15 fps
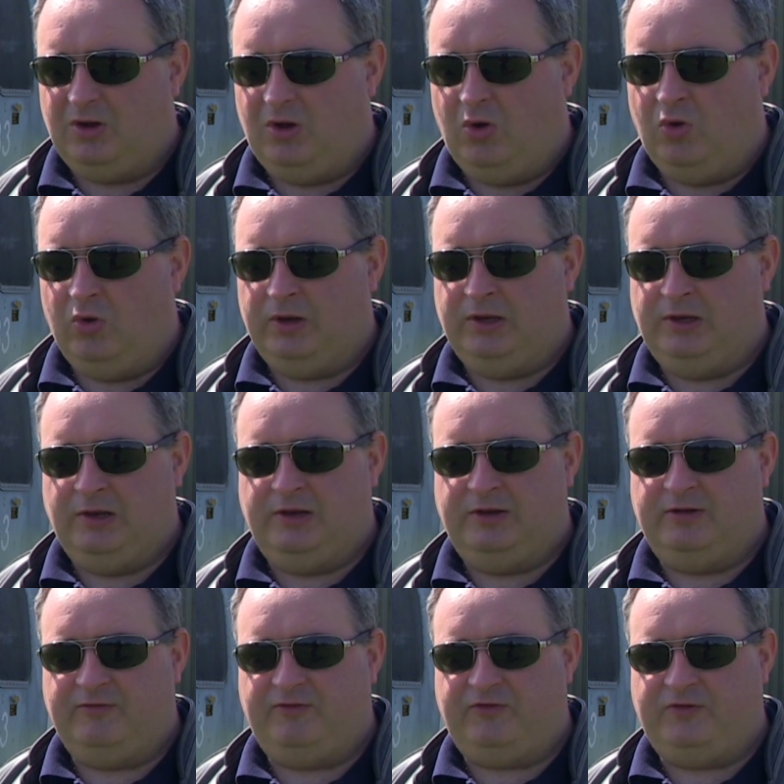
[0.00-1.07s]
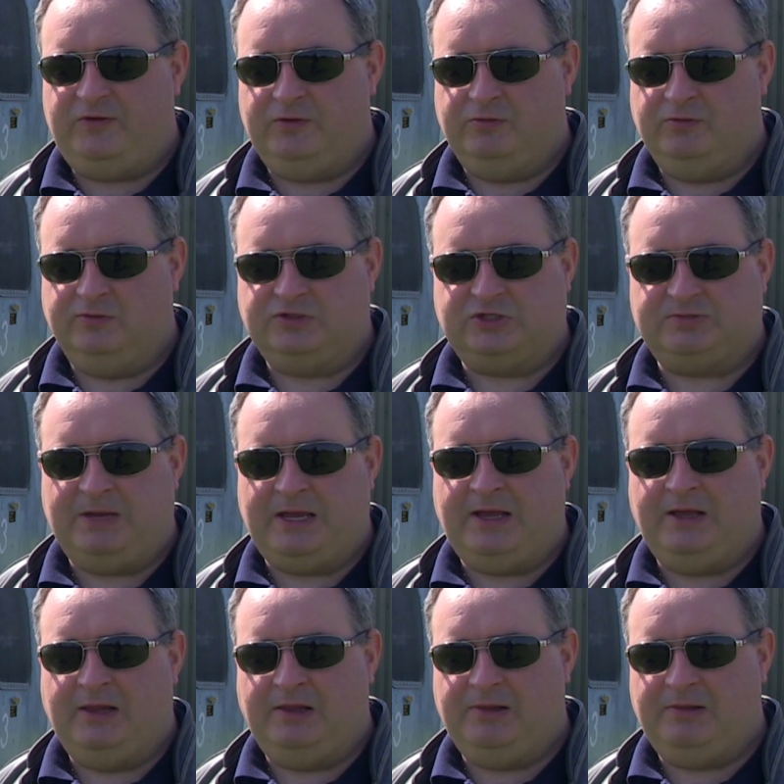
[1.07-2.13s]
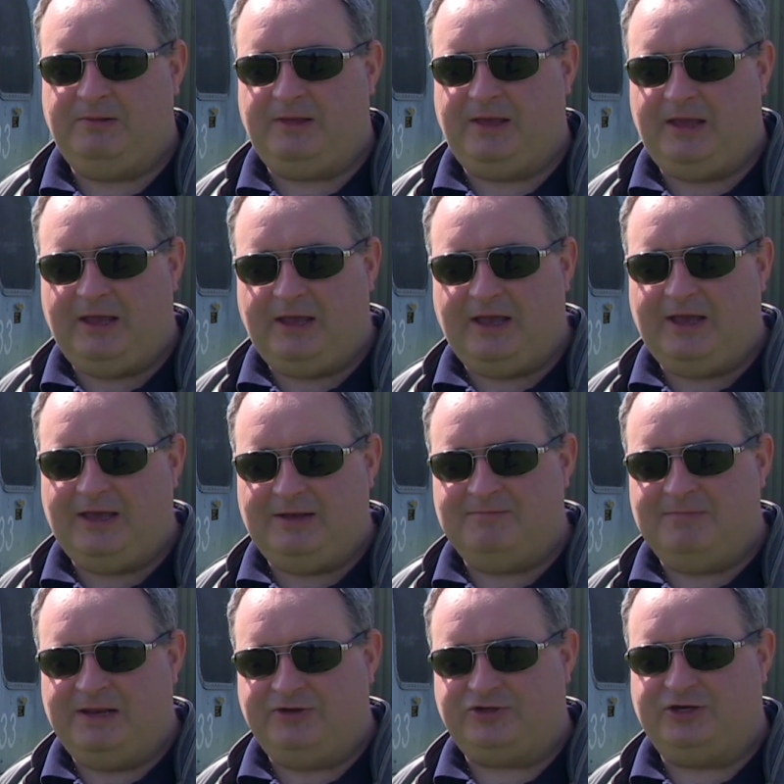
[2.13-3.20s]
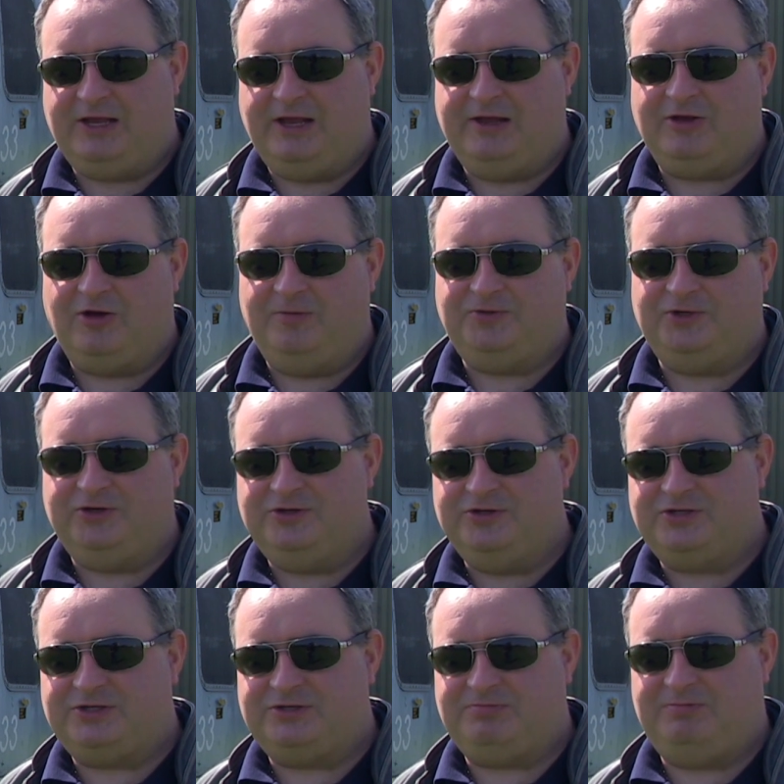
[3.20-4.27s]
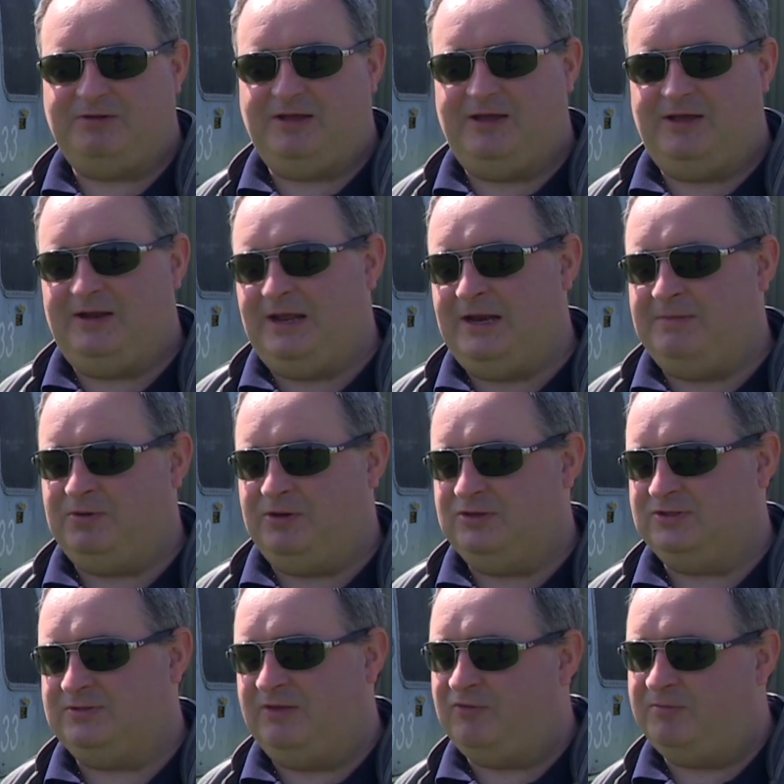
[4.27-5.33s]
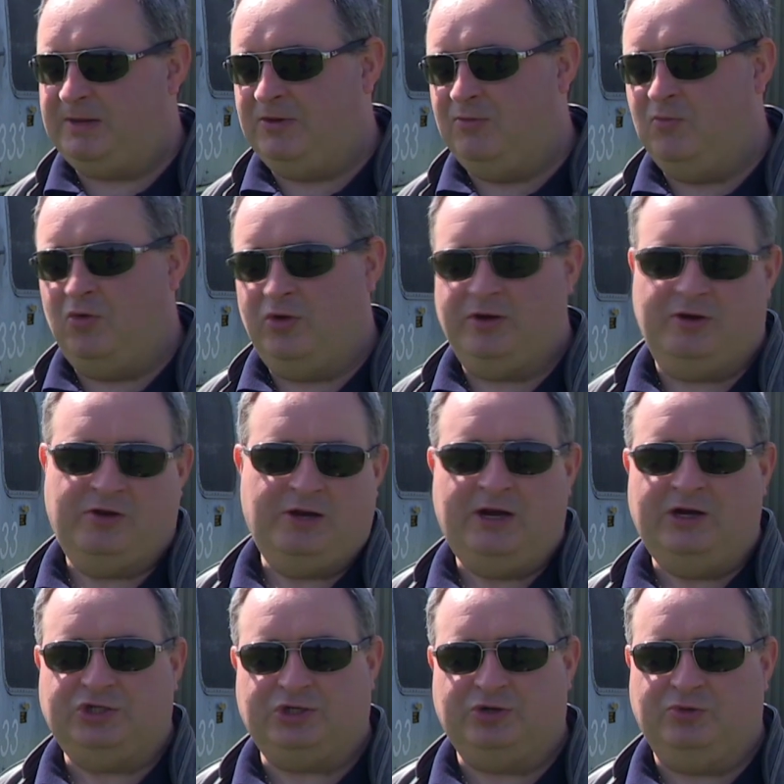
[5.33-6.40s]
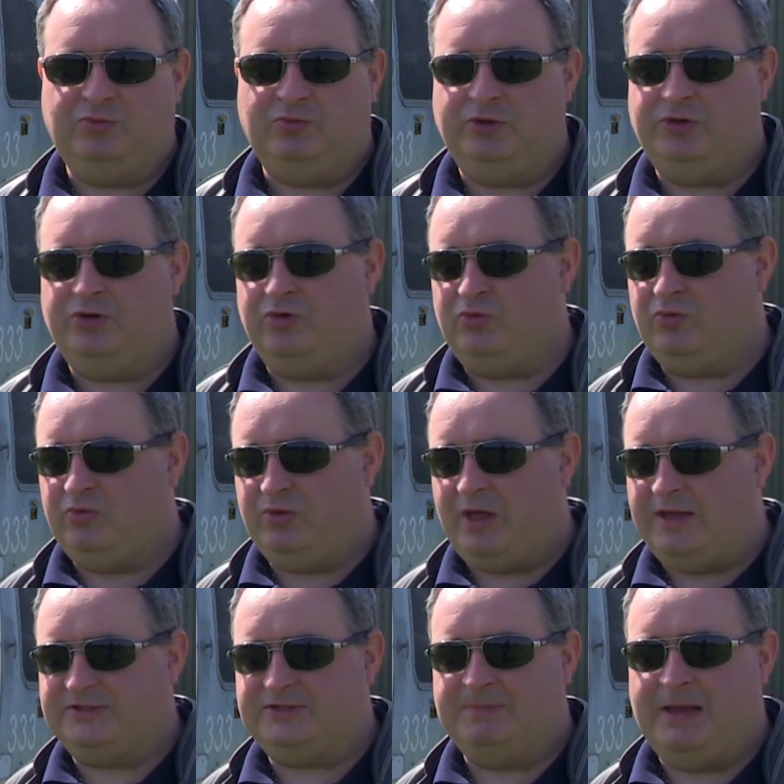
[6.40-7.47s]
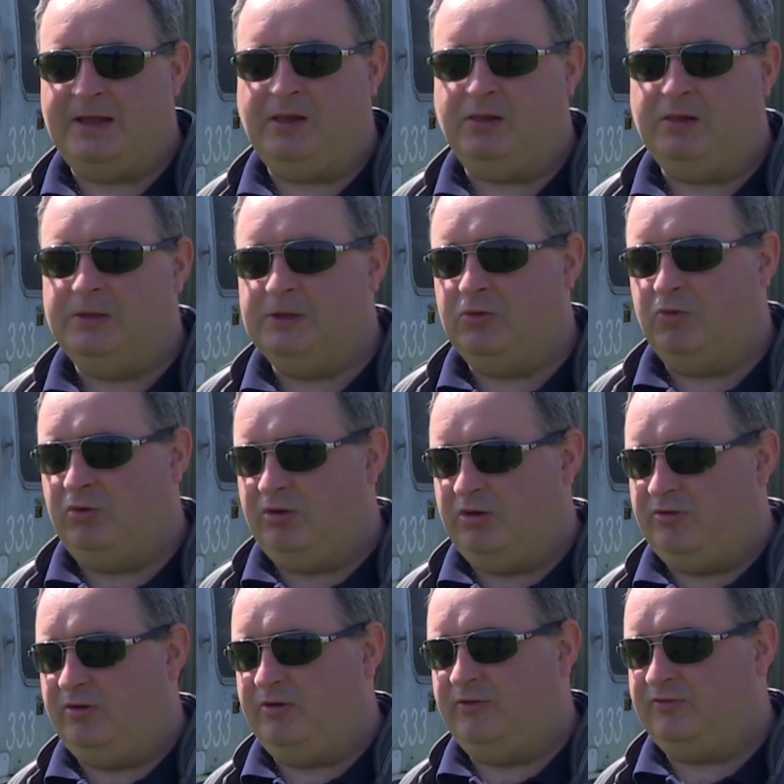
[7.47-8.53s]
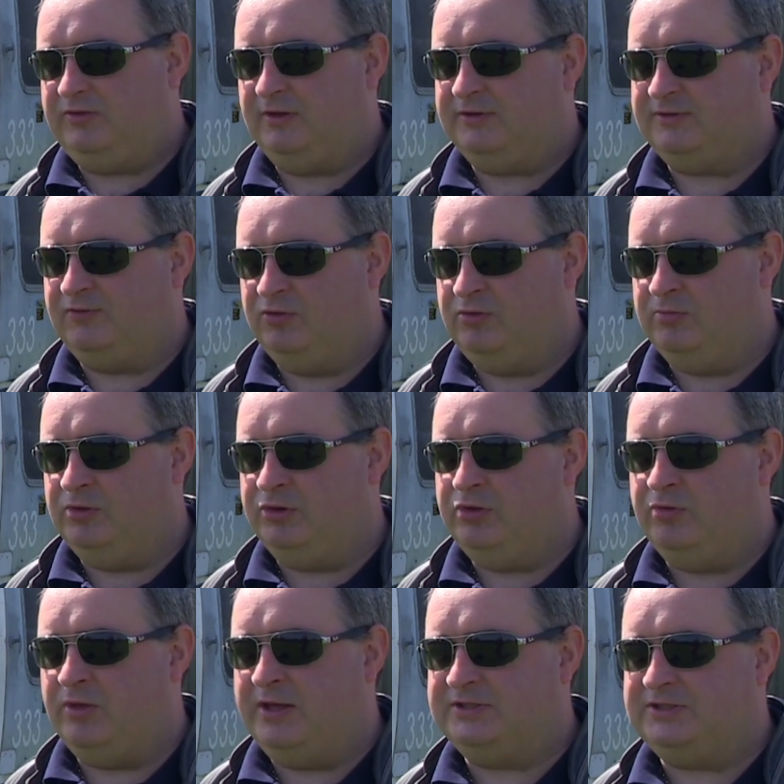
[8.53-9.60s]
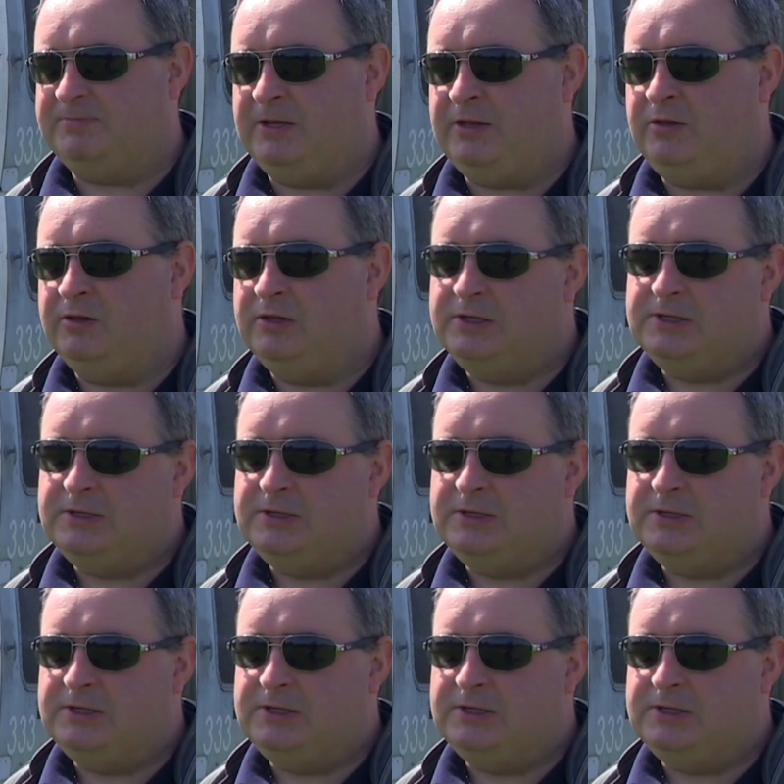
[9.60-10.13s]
oil and fuel smell in military helicopters and anybody who's ever been on one at an air show will know that smell or as, as flew them will know that smell